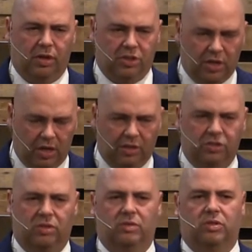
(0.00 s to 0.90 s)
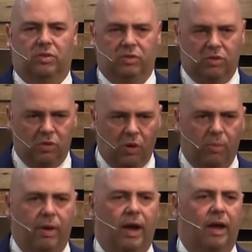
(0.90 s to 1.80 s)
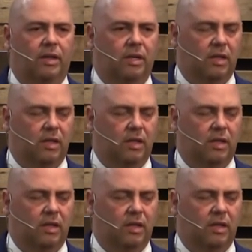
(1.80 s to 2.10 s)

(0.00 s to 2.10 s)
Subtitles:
I challenge you to go back